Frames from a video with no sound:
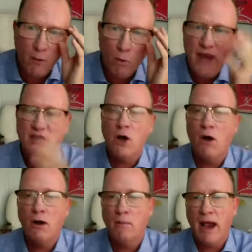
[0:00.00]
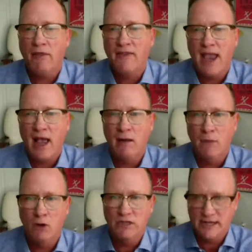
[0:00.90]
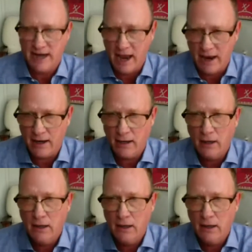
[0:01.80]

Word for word: that we talk about the Alamo today